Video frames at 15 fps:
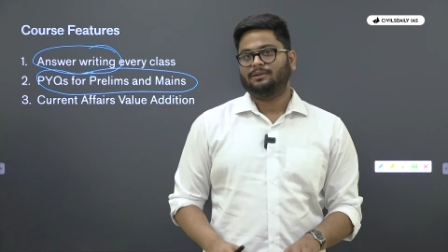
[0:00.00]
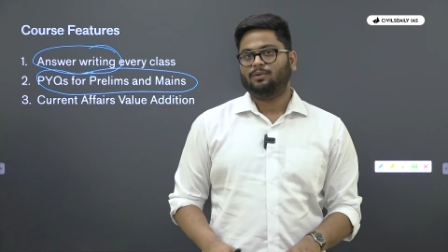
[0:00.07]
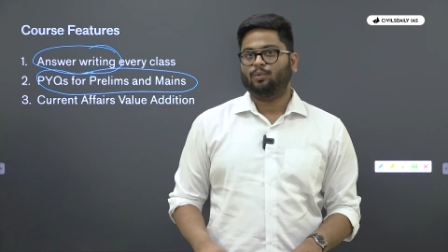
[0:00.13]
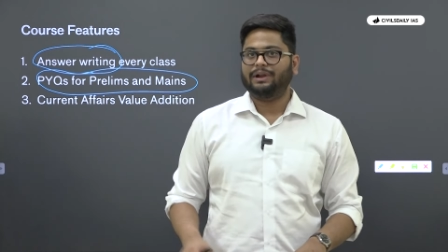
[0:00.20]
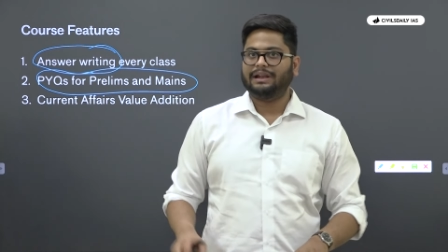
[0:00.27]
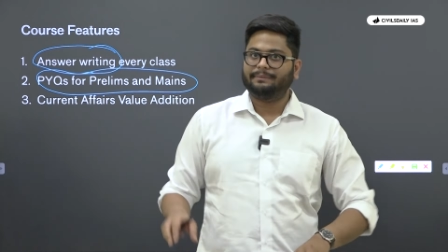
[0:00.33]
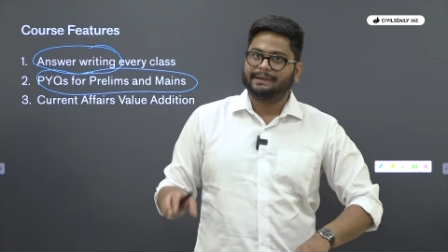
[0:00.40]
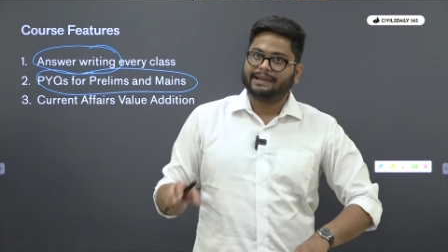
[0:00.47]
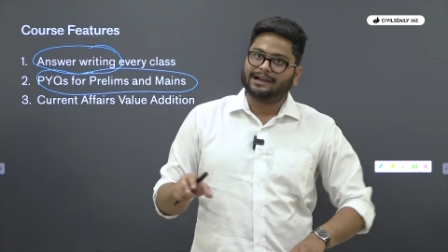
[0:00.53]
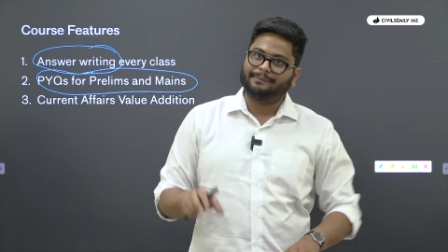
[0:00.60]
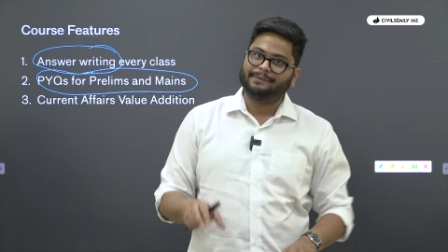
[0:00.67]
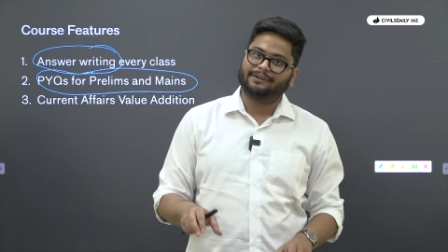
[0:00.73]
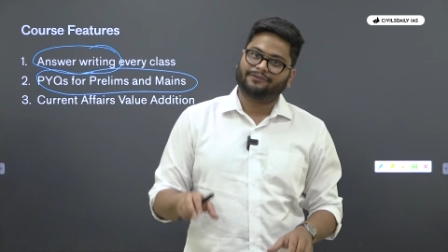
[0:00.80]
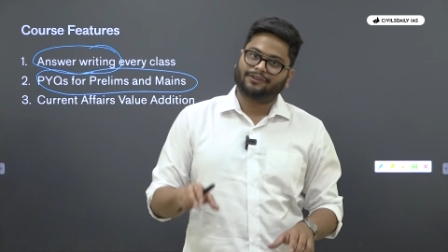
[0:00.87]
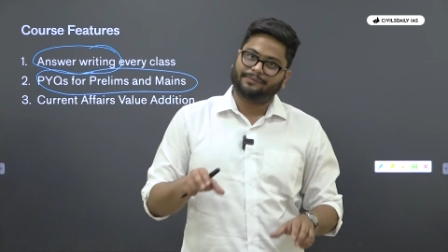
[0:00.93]
Will be
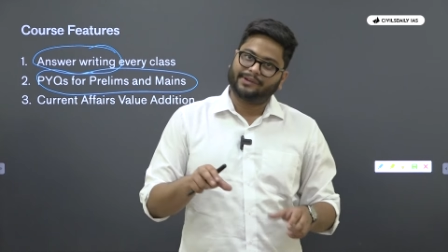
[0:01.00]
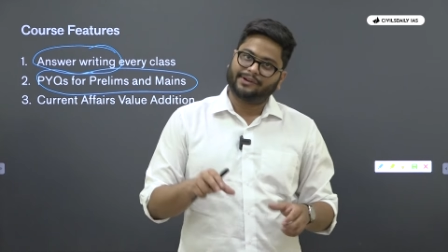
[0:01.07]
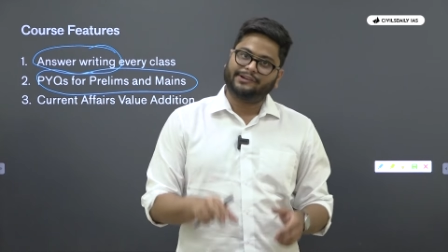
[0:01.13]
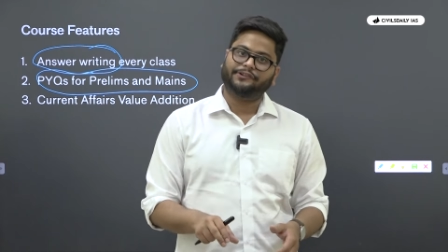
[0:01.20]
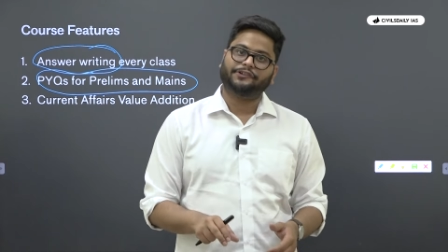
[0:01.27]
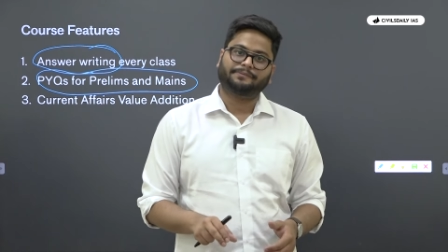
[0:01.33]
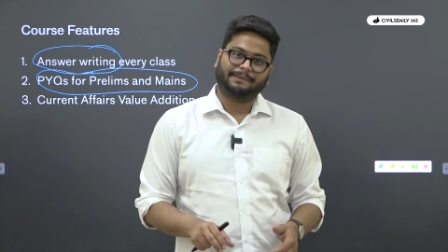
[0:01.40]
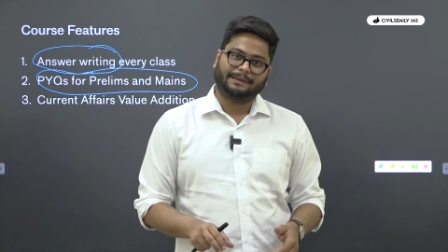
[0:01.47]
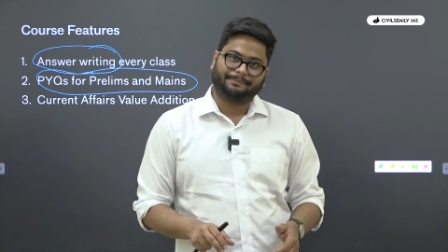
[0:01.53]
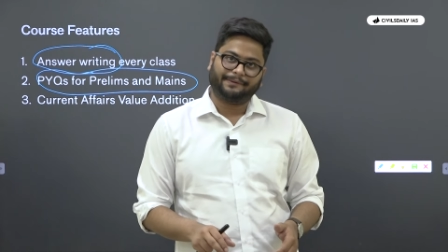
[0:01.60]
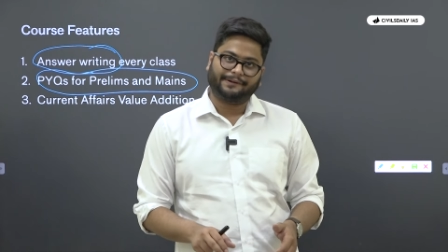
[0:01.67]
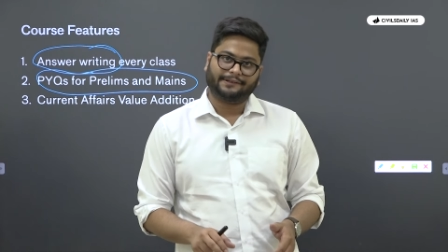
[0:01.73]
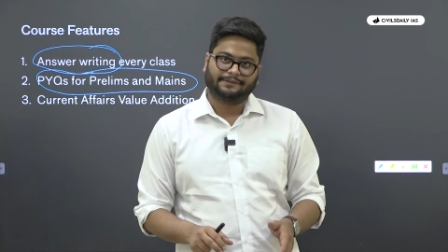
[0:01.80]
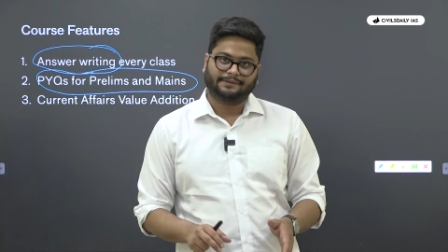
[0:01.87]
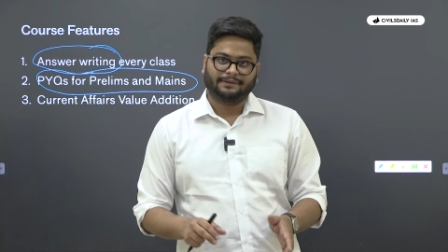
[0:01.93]
coming from your
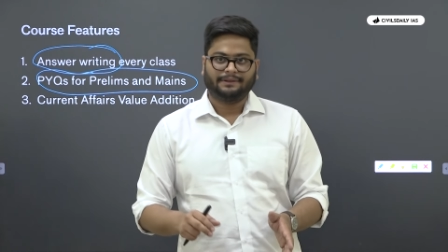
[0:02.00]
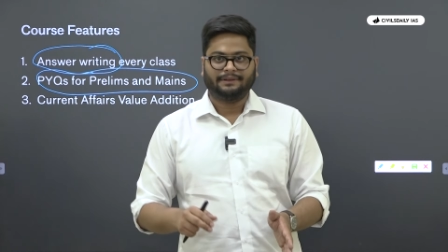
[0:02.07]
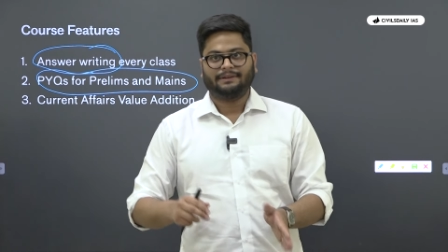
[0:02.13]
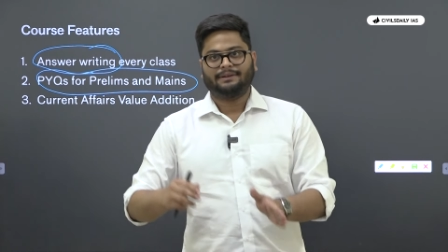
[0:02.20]
newspapers.